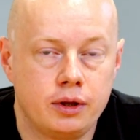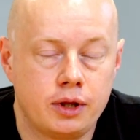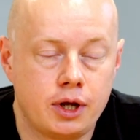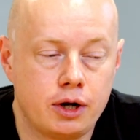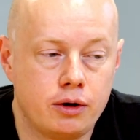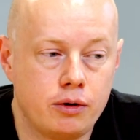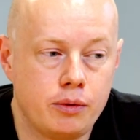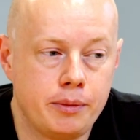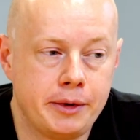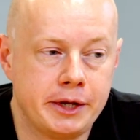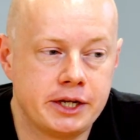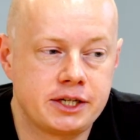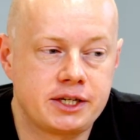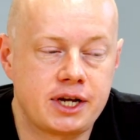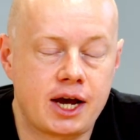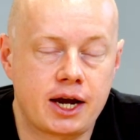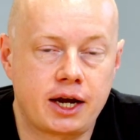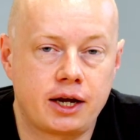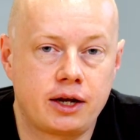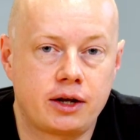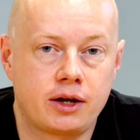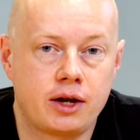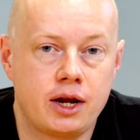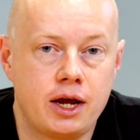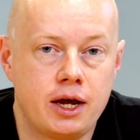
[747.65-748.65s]
They remain
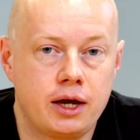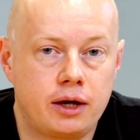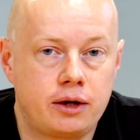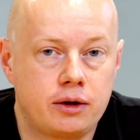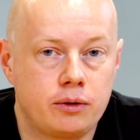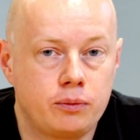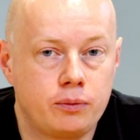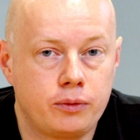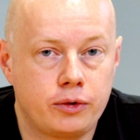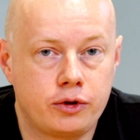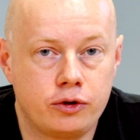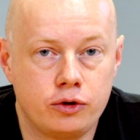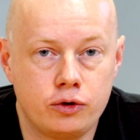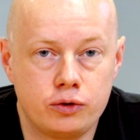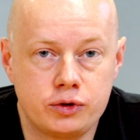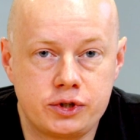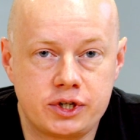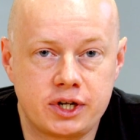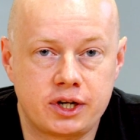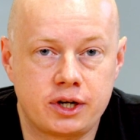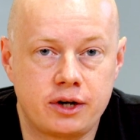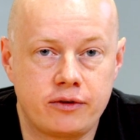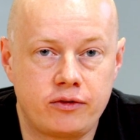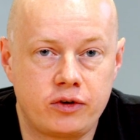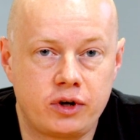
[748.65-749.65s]
tachypneic with no
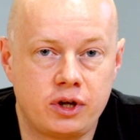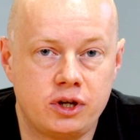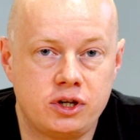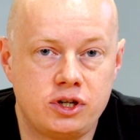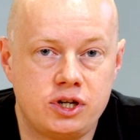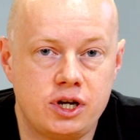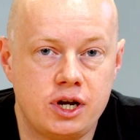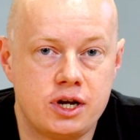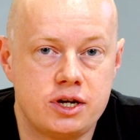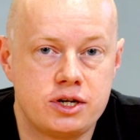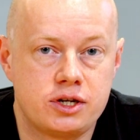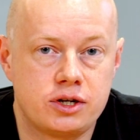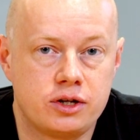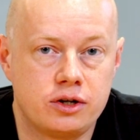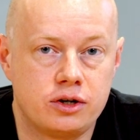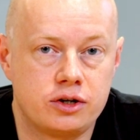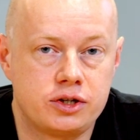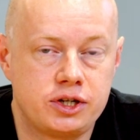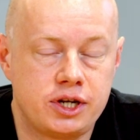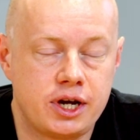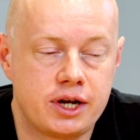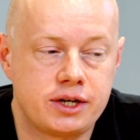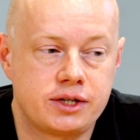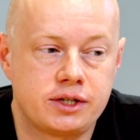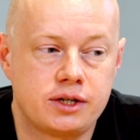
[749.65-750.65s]
significant change in their
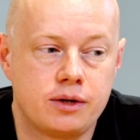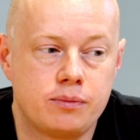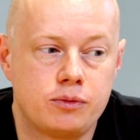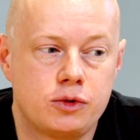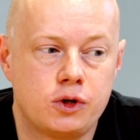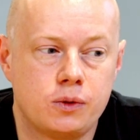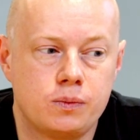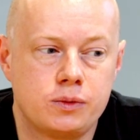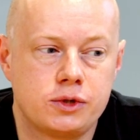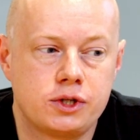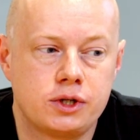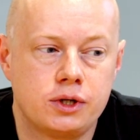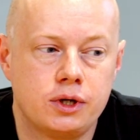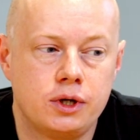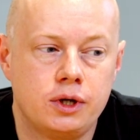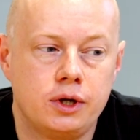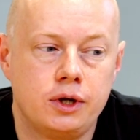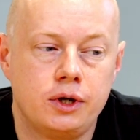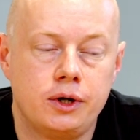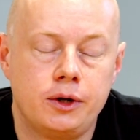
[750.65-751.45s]
chest symptoms.